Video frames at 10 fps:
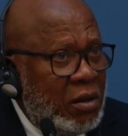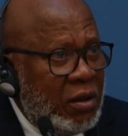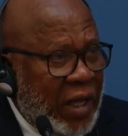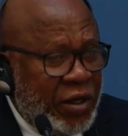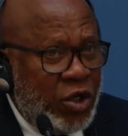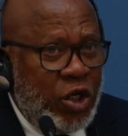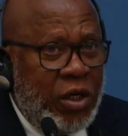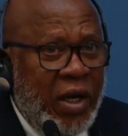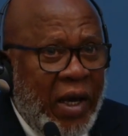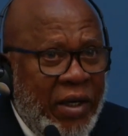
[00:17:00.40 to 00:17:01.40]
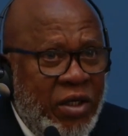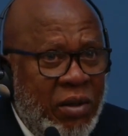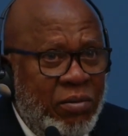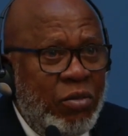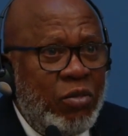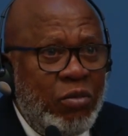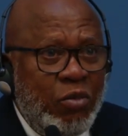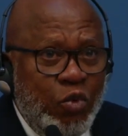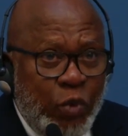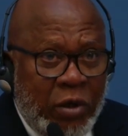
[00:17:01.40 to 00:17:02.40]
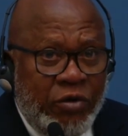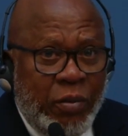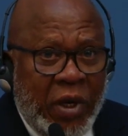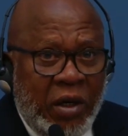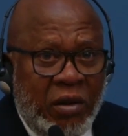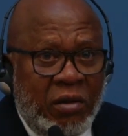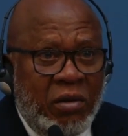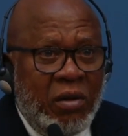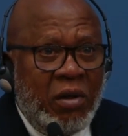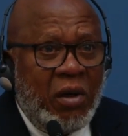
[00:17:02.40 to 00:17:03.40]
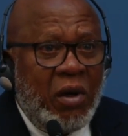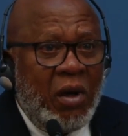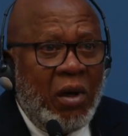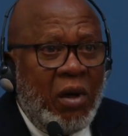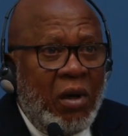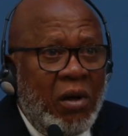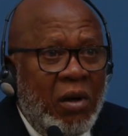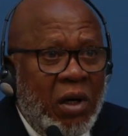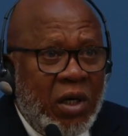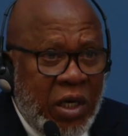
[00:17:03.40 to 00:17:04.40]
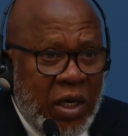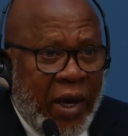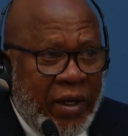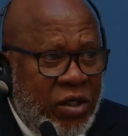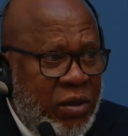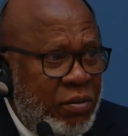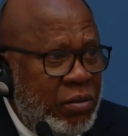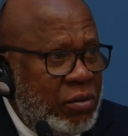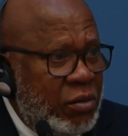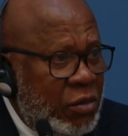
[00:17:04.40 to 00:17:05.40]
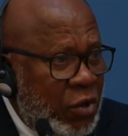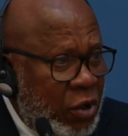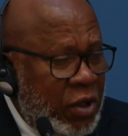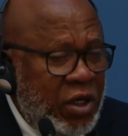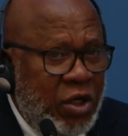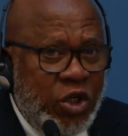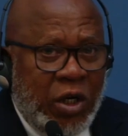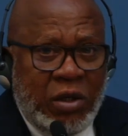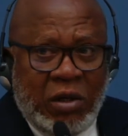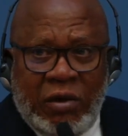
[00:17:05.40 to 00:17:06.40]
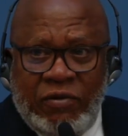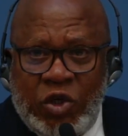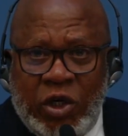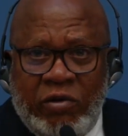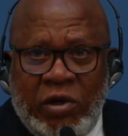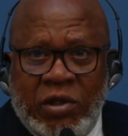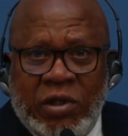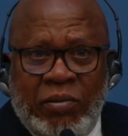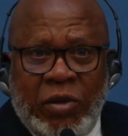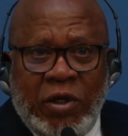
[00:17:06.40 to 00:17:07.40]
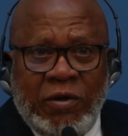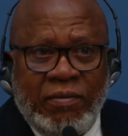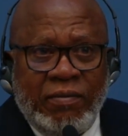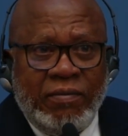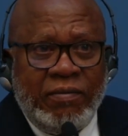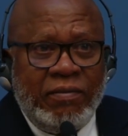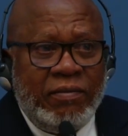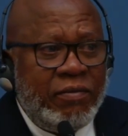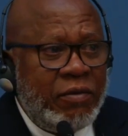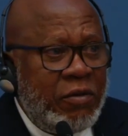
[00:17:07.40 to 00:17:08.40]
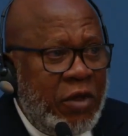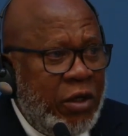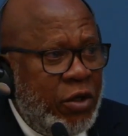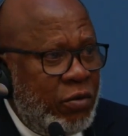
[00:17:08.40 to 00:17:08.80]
that agenda item will remain a key item on the agenda of the General Assembly. Thank you.